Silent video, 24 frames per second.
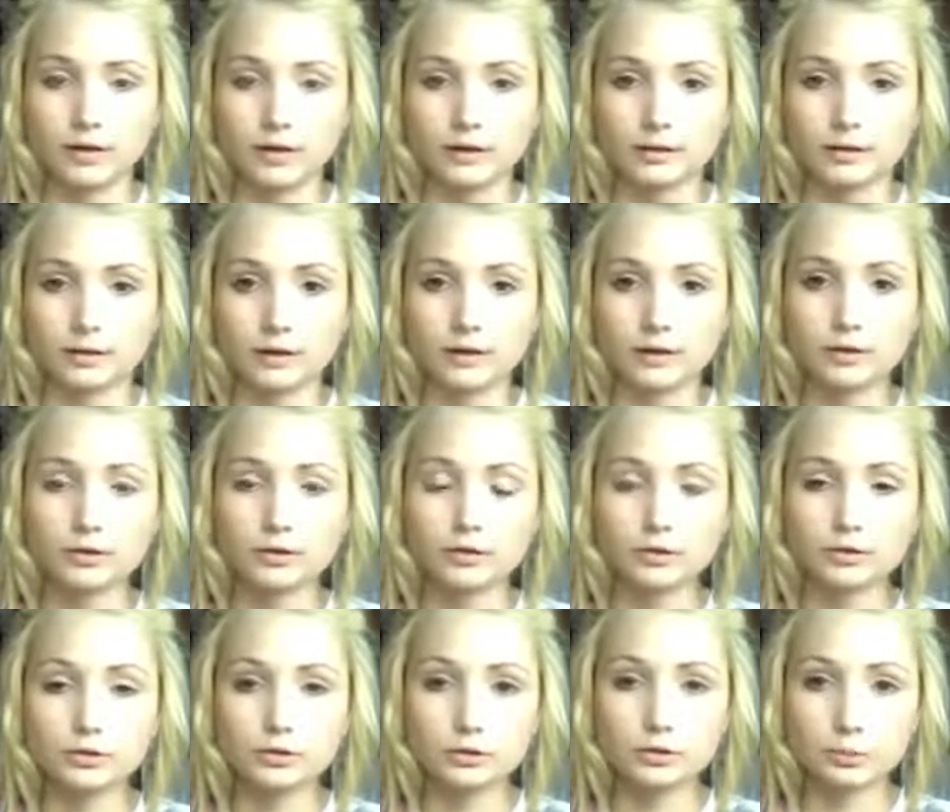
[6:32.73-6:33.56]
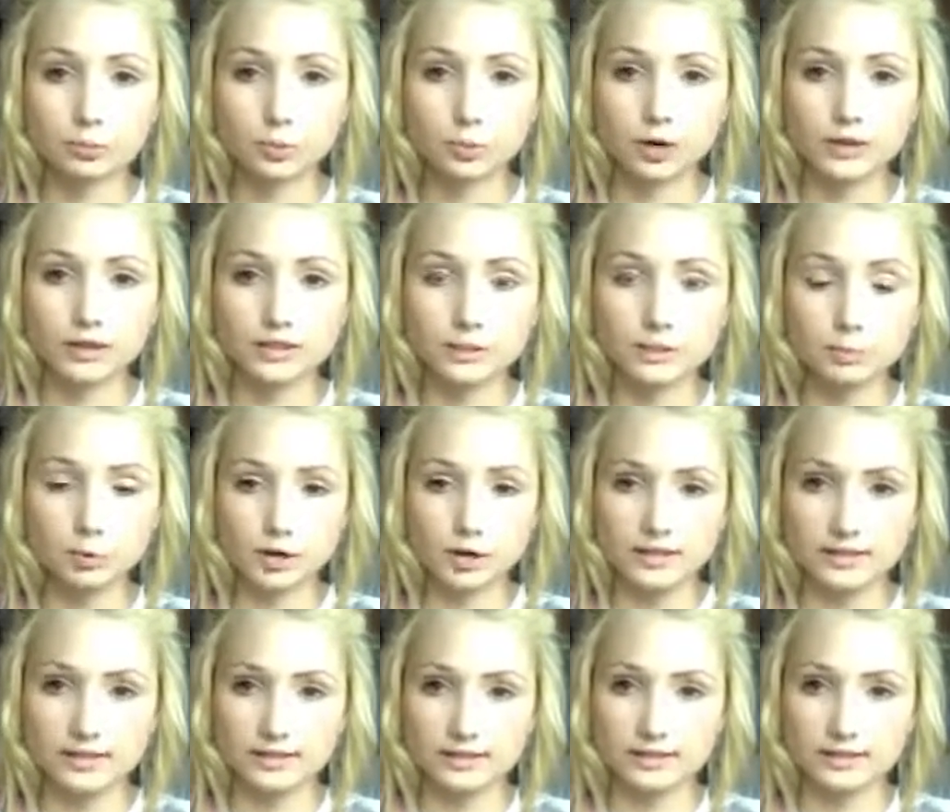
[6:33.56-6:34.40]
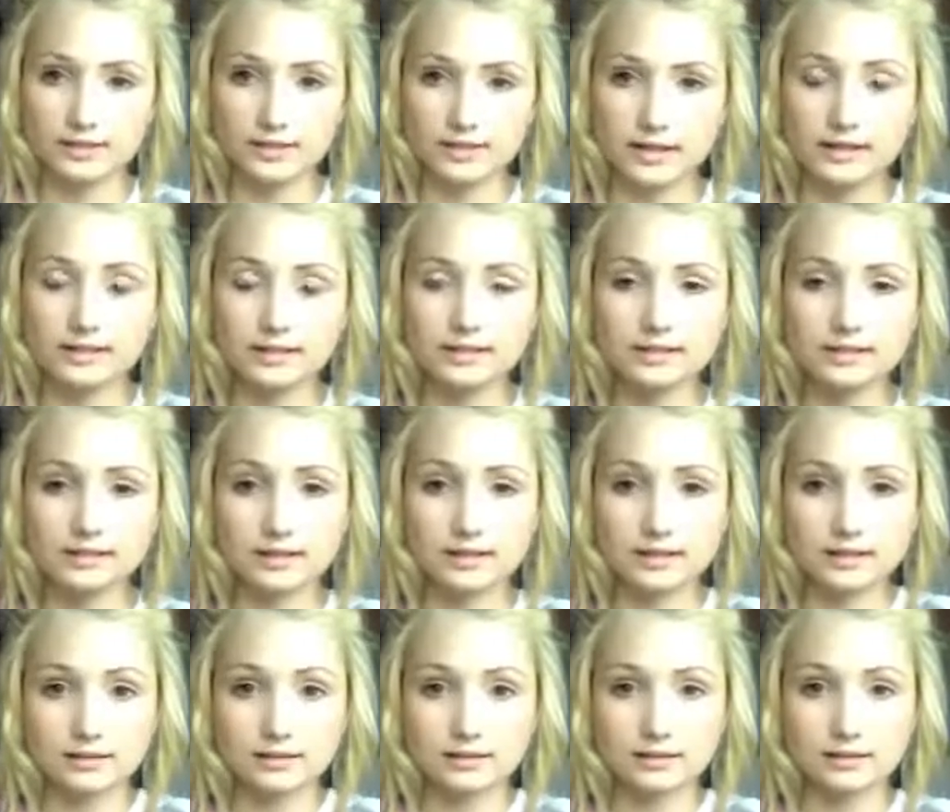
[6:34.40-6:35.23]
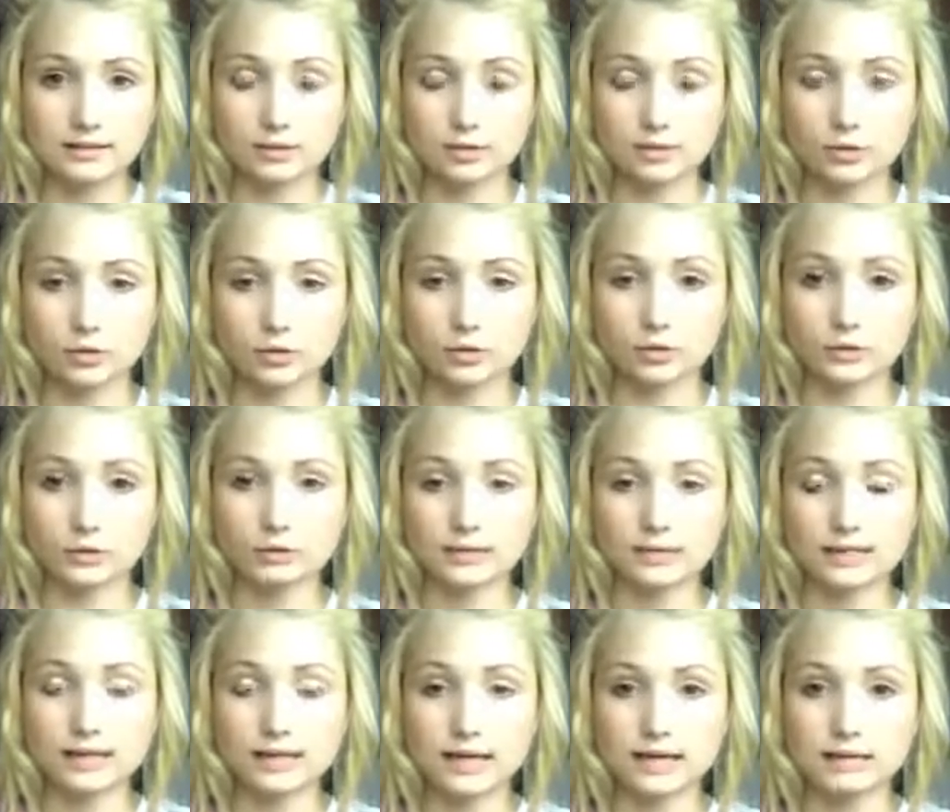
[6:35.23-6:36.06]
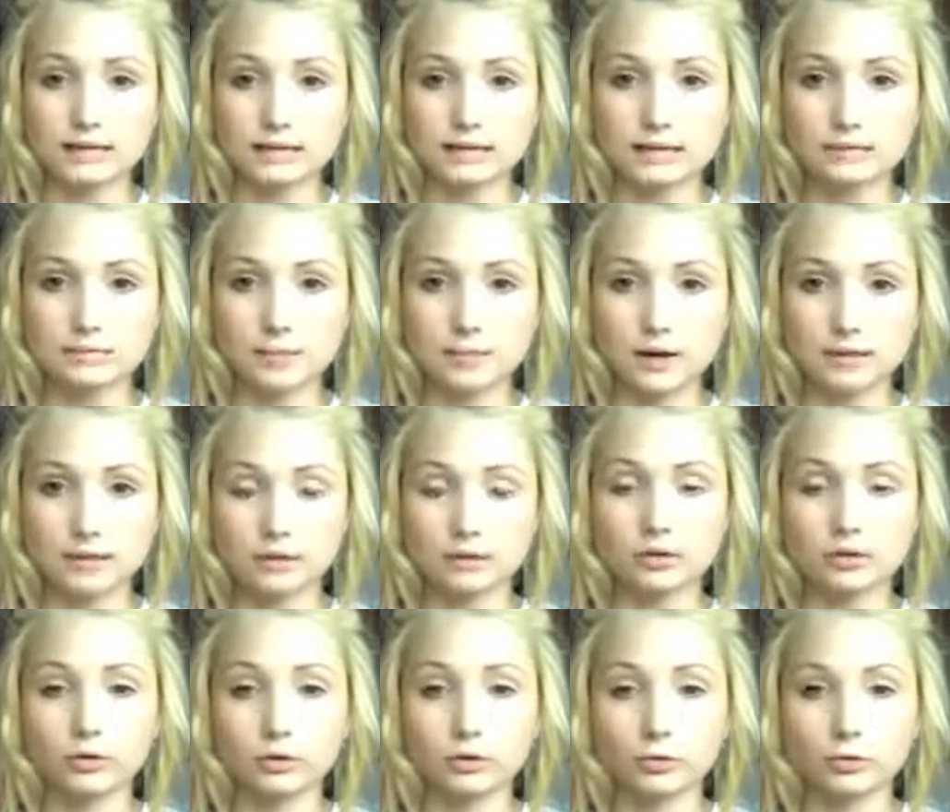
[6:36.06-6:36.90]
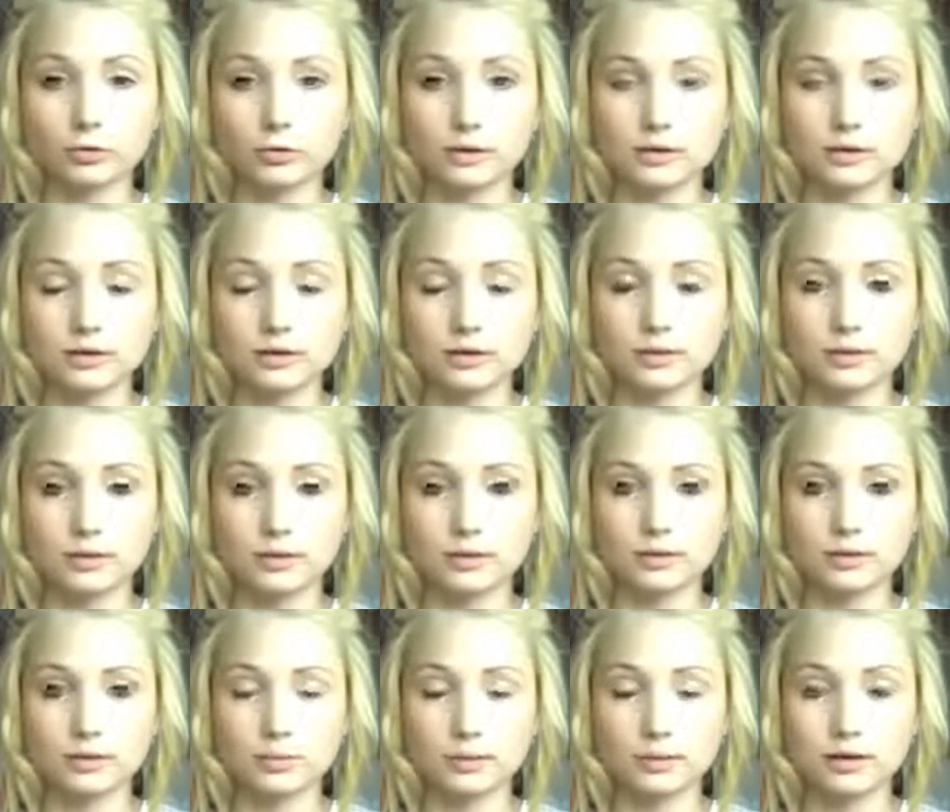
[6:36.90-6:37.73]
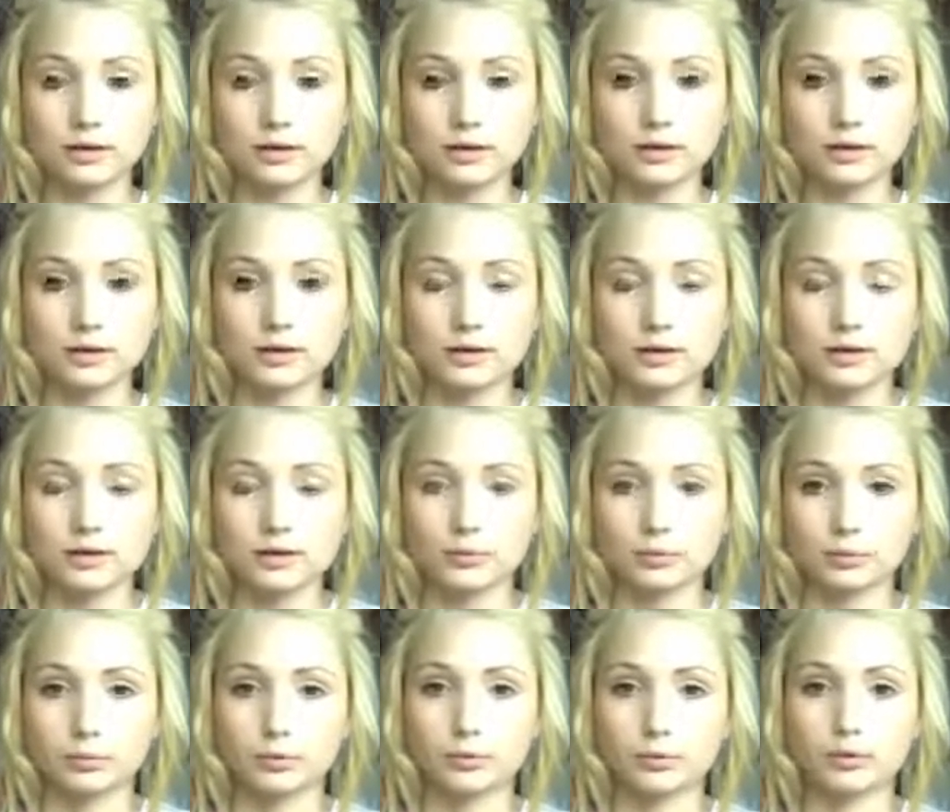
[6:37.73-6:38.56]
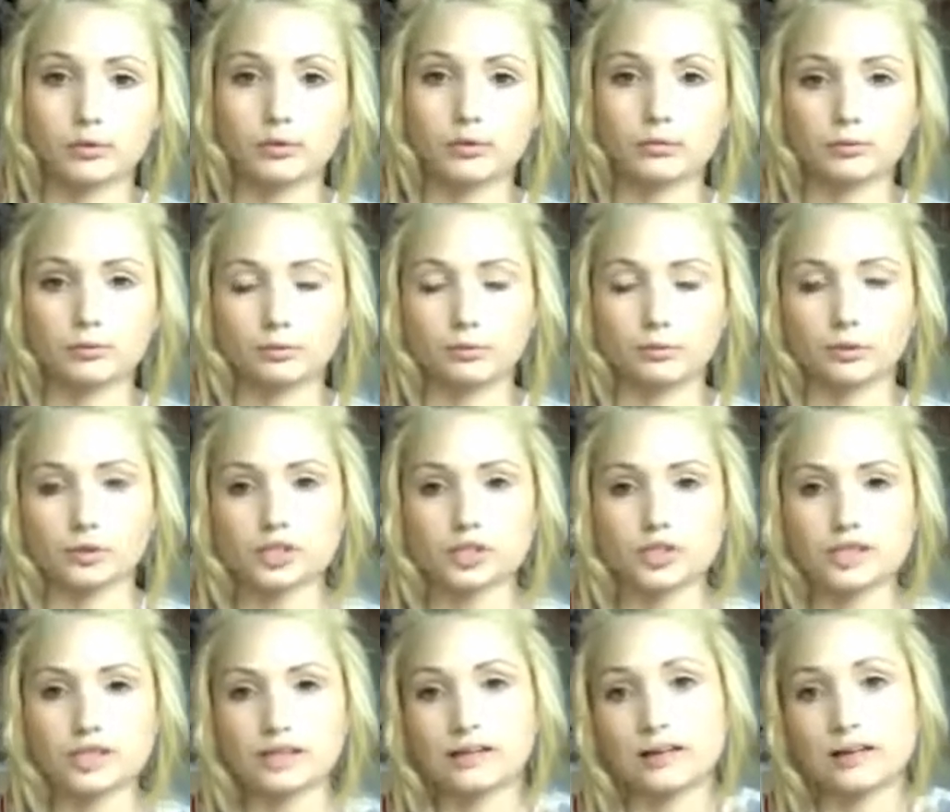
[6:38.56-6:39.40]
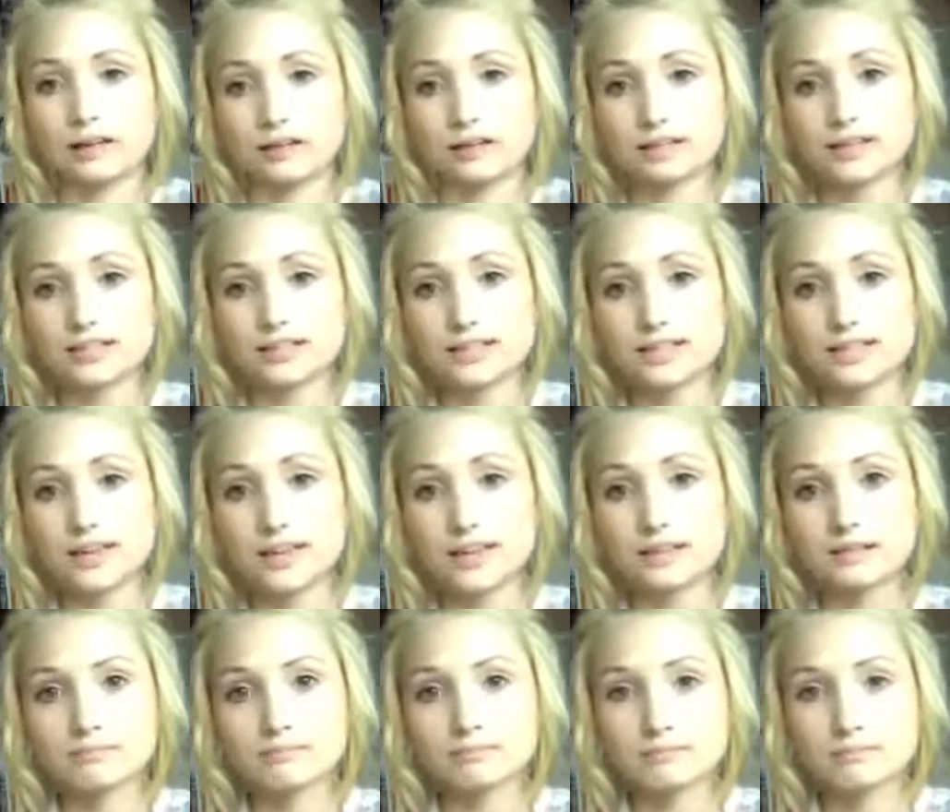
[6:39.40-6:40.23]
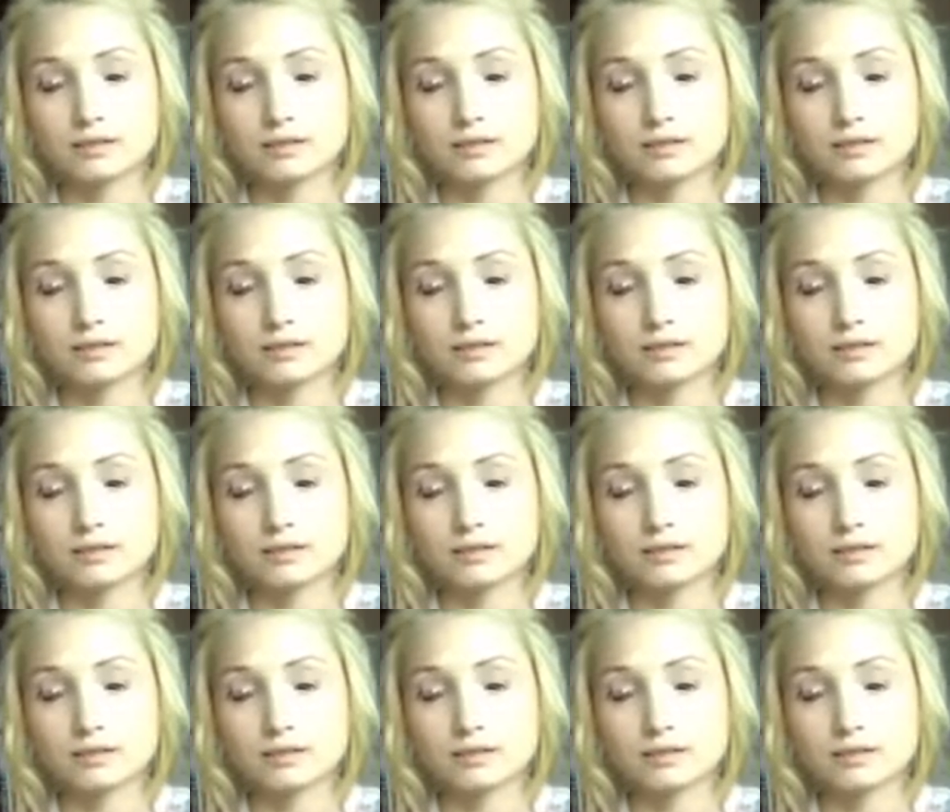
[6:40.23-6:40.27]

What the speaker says: They're used widespread in the States as the sort of standard method of physiotherapy, but unfortunately, like I say,